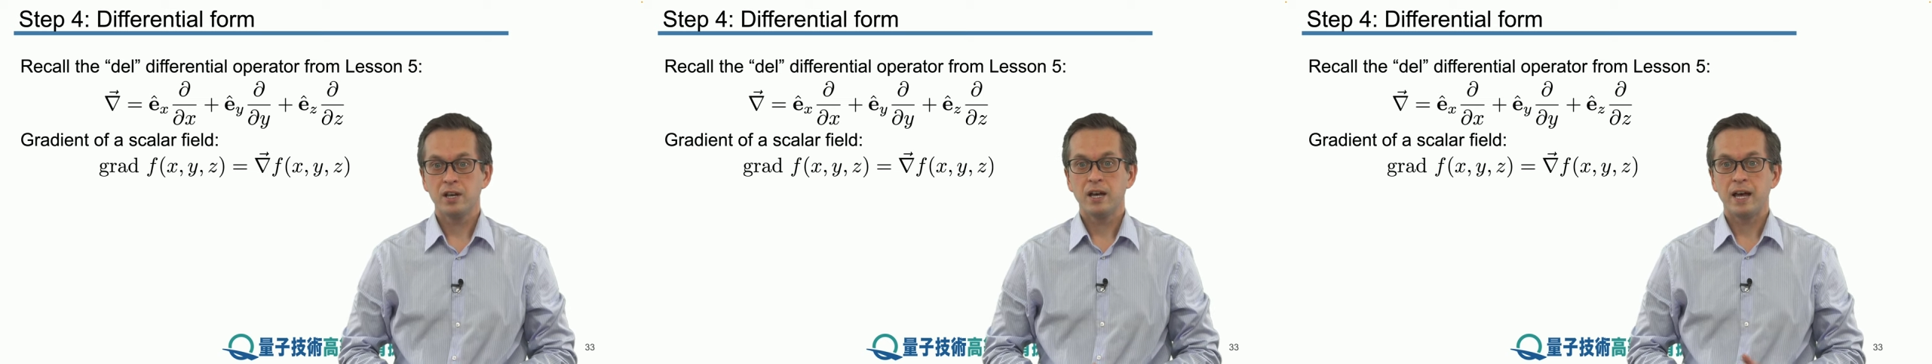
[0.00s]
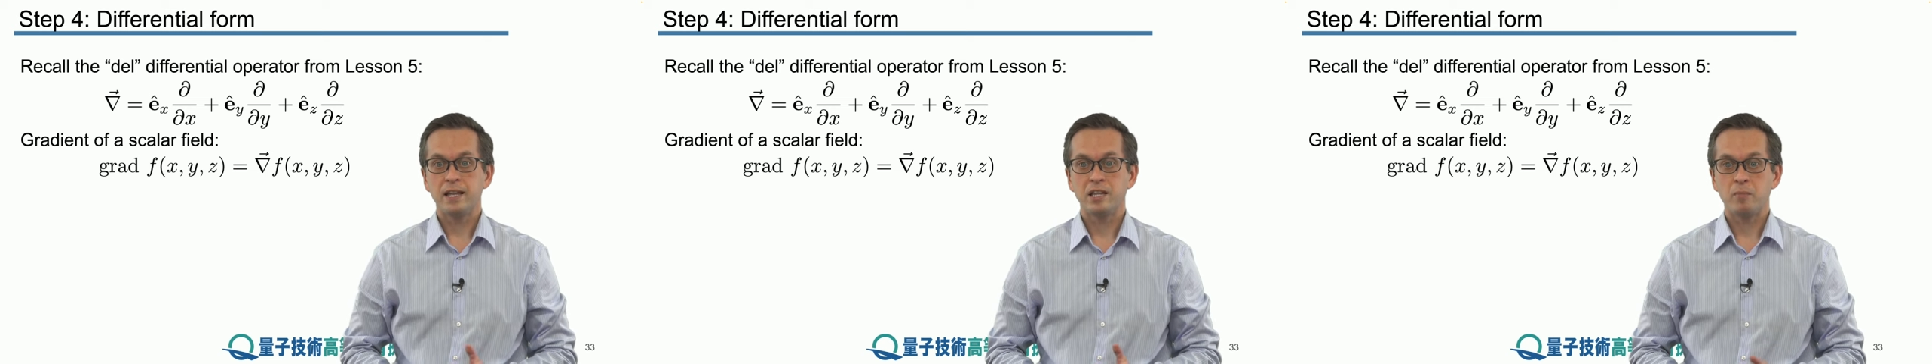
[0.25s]

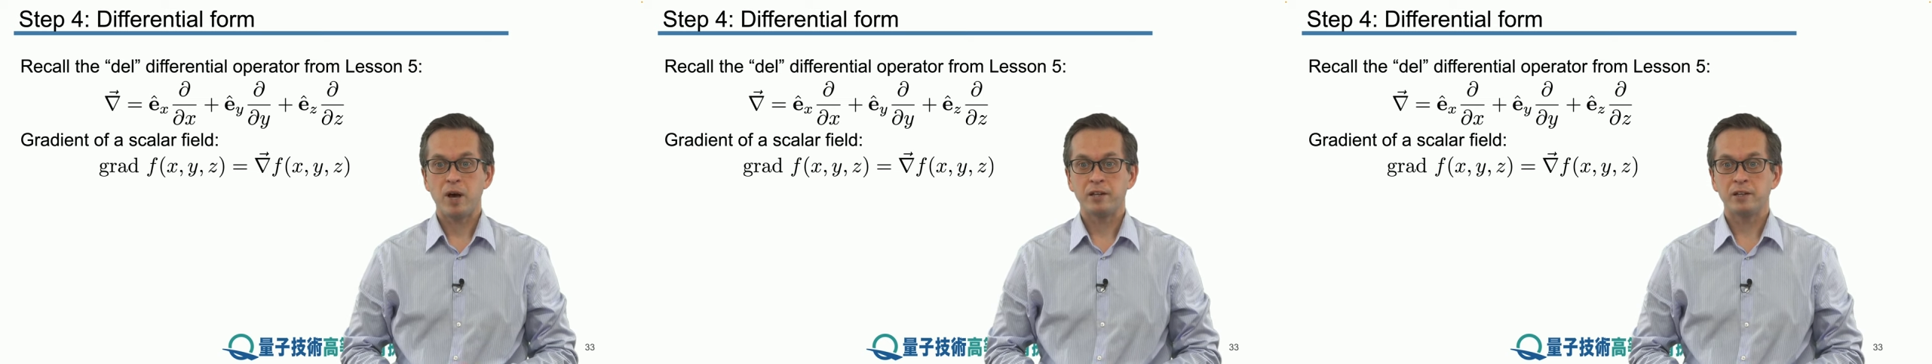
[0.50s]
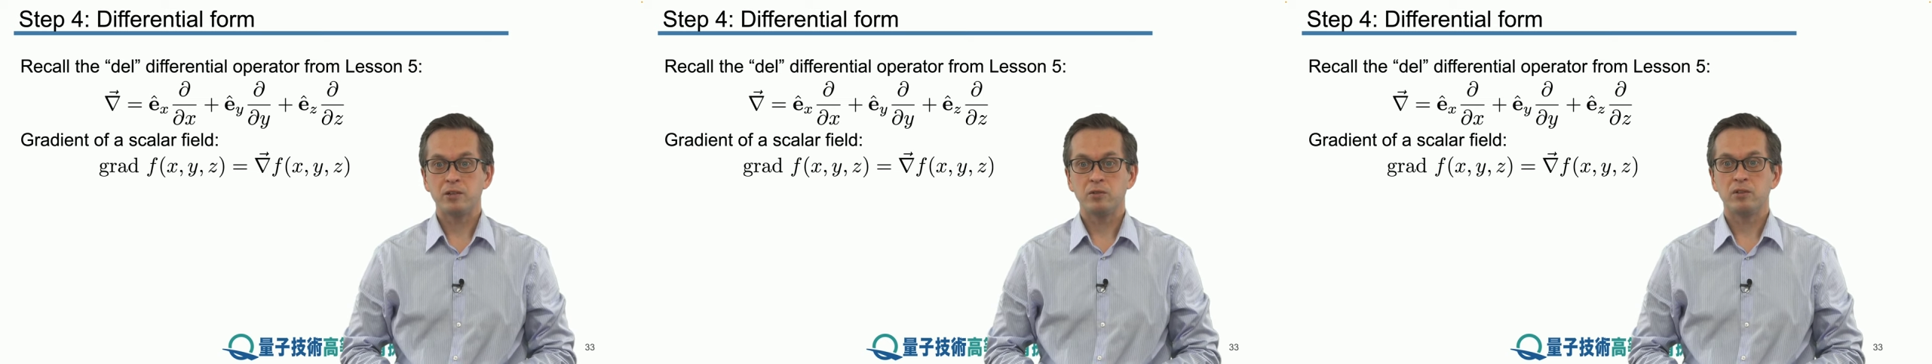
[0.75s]
and the
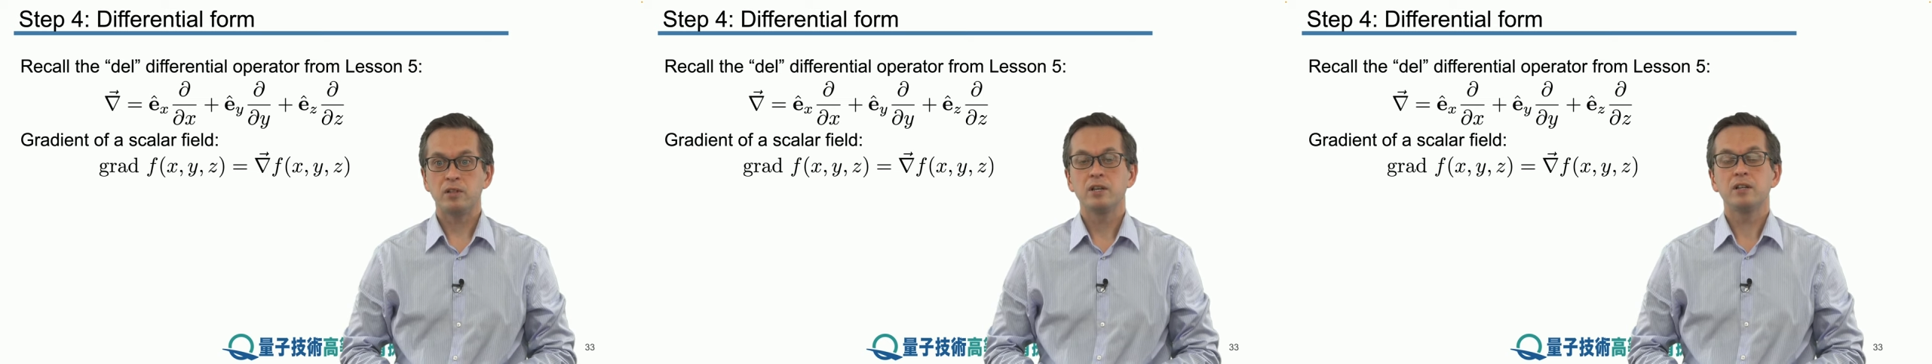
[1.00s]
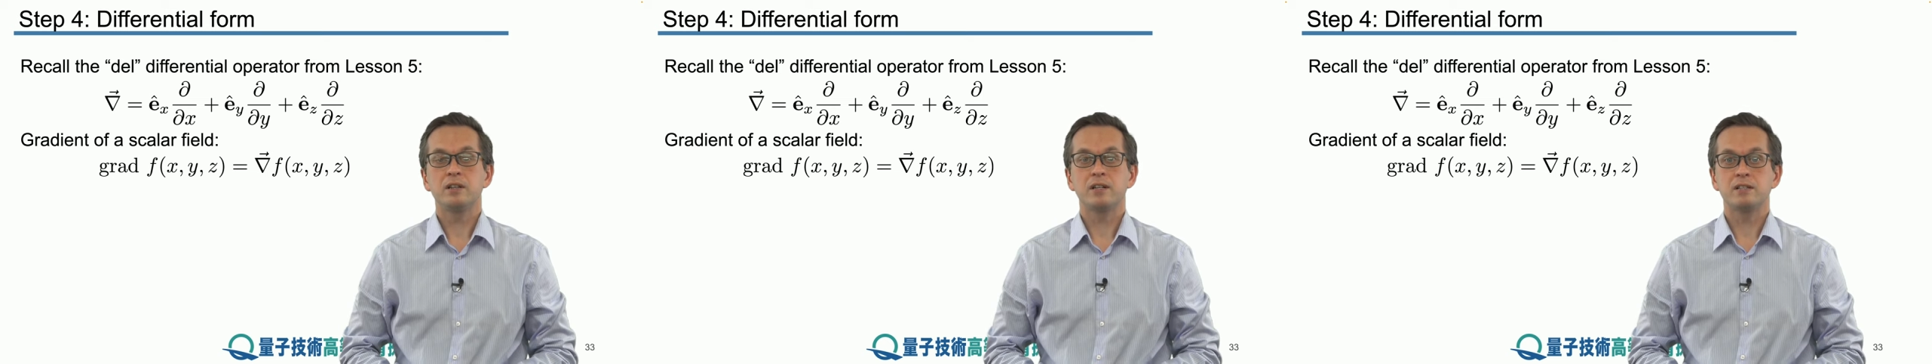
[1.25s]
magnitude
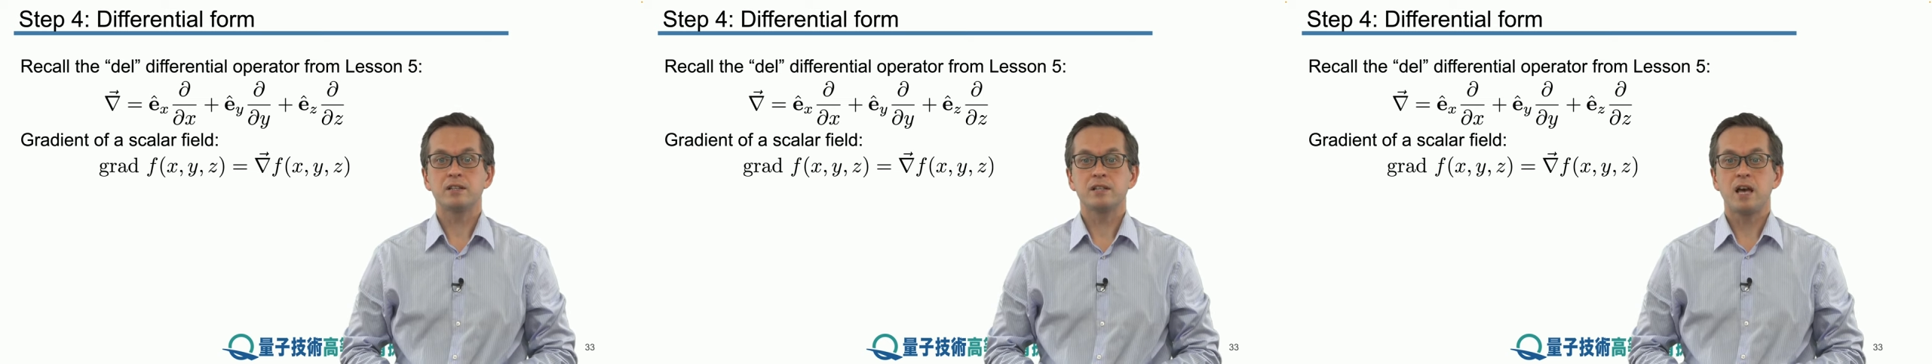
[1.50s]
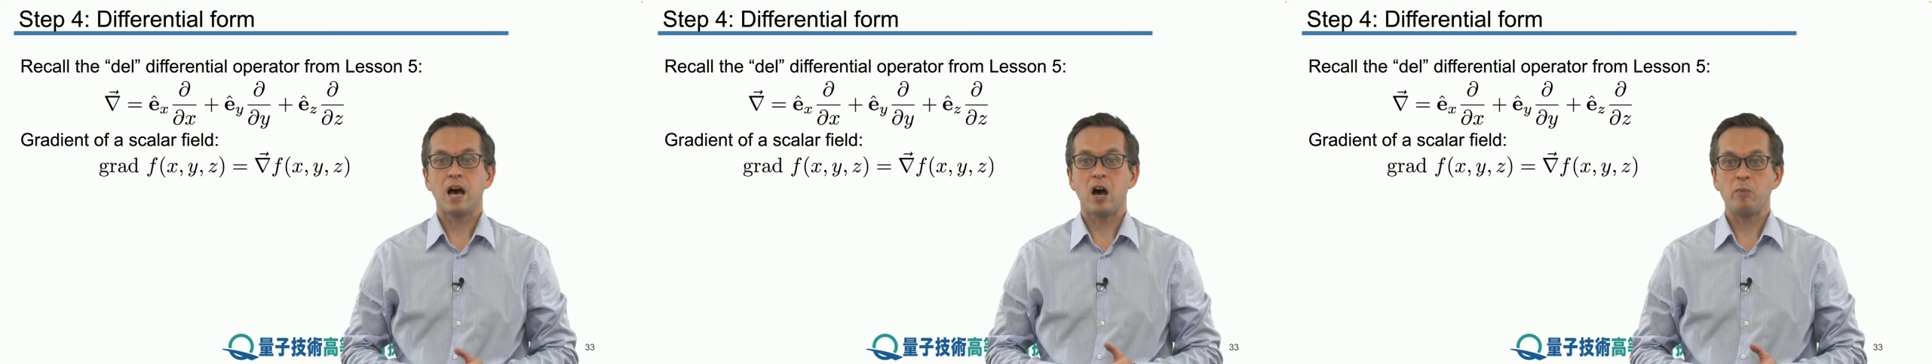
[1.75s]
tells us
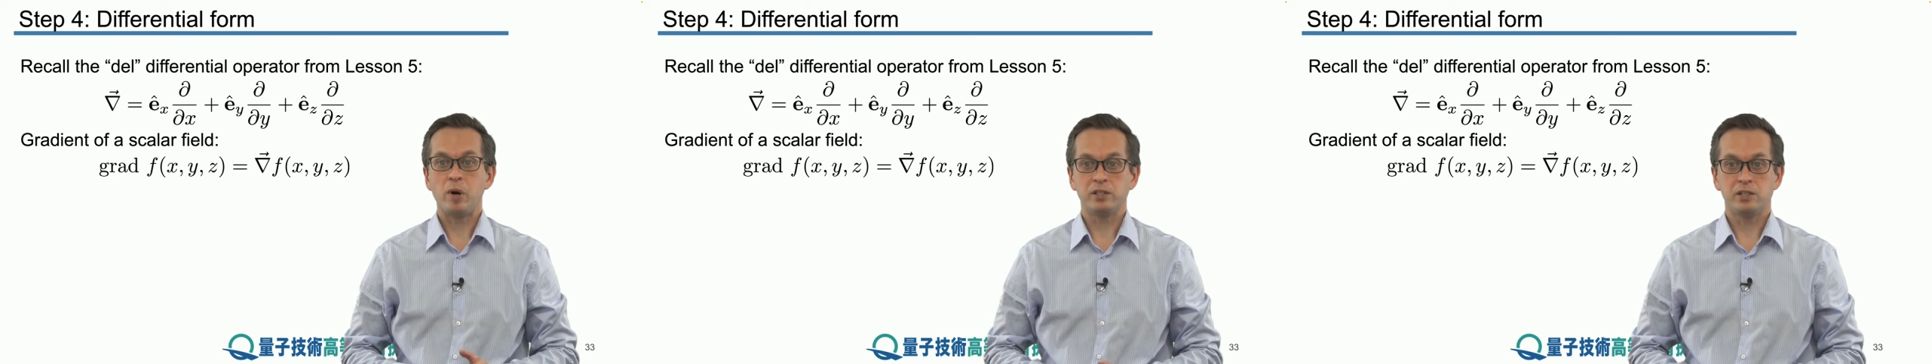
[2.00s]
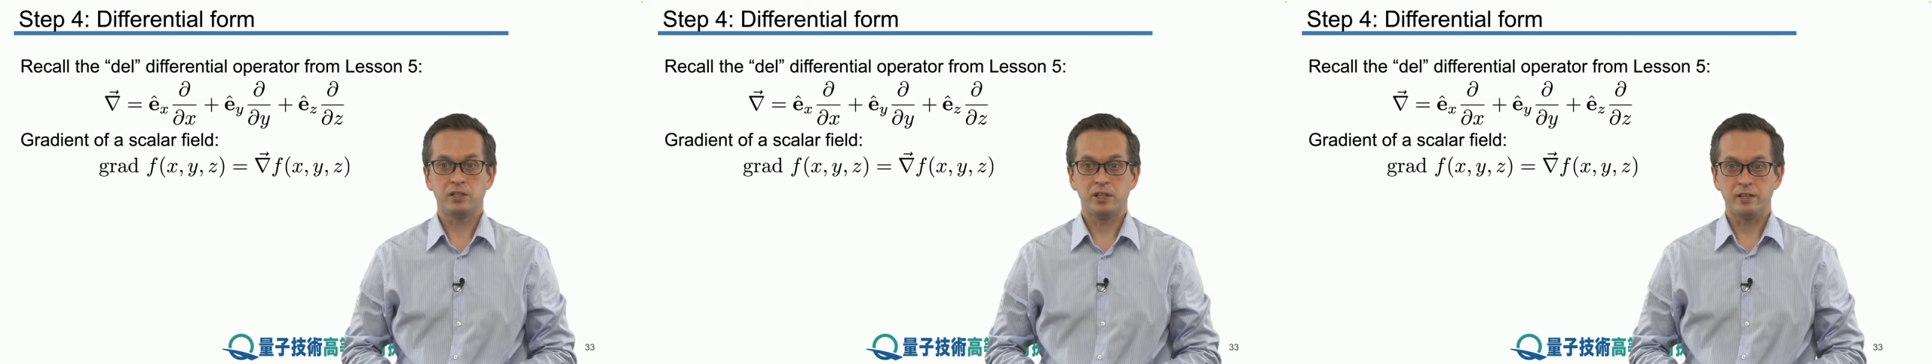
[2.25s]
how
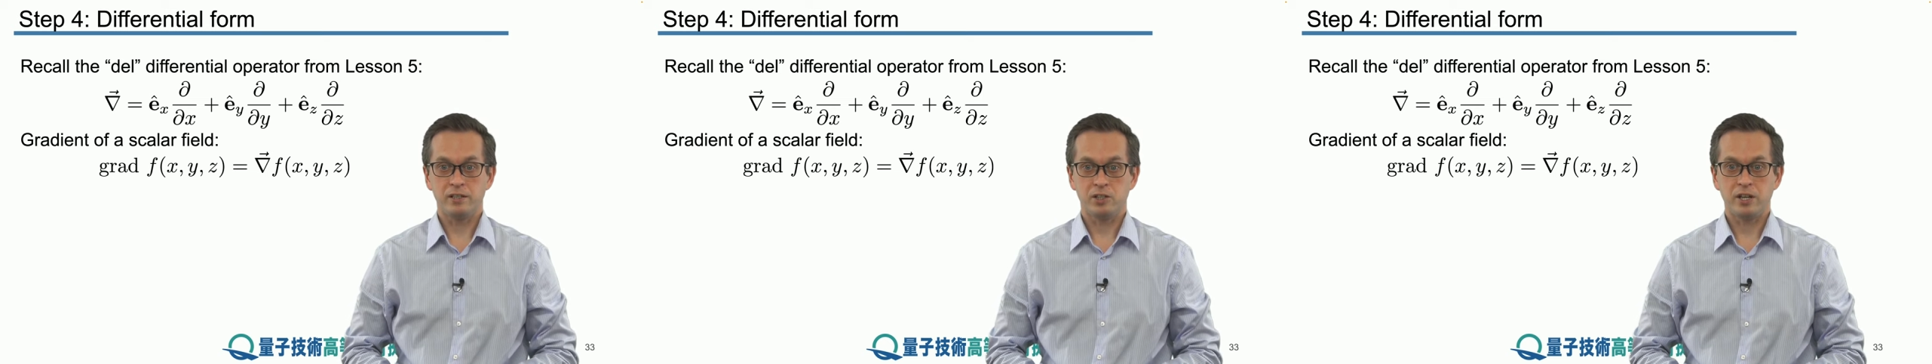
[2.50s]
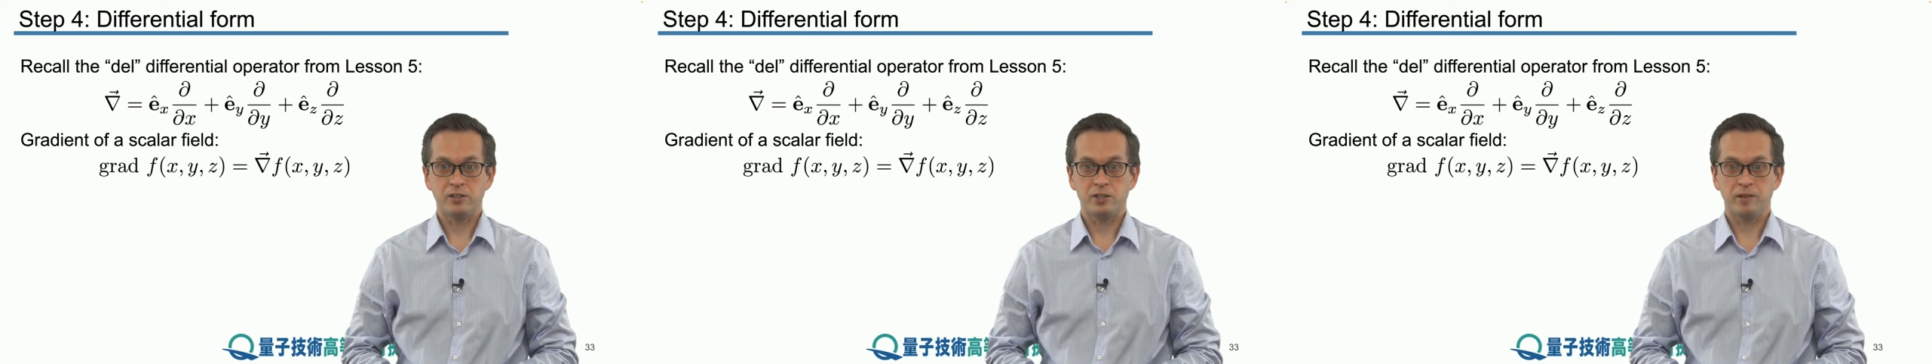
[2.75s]
much it is
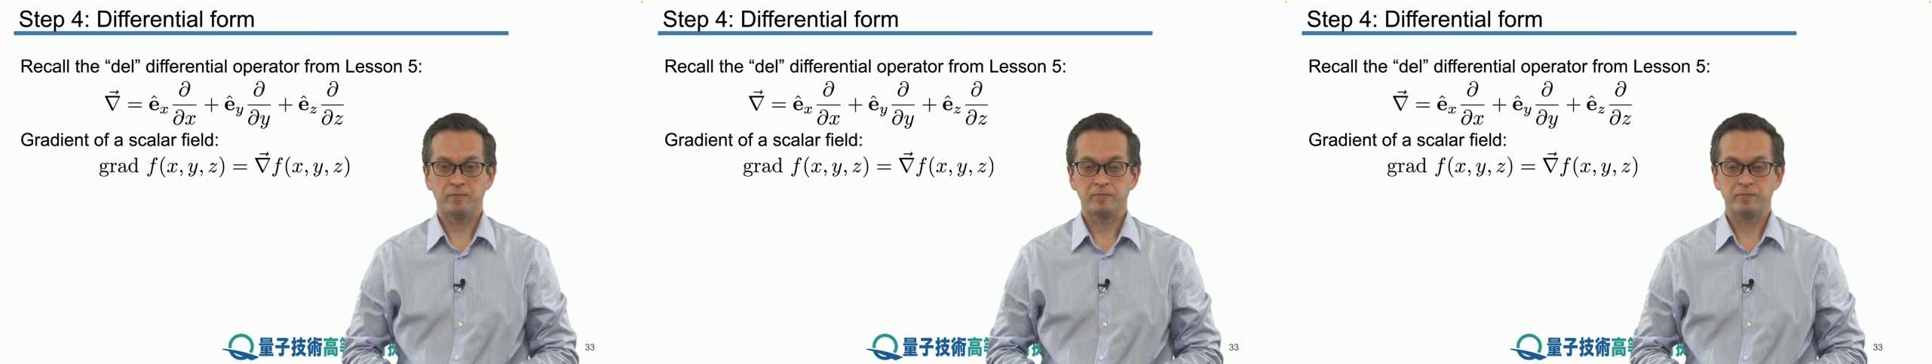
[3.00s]
changing.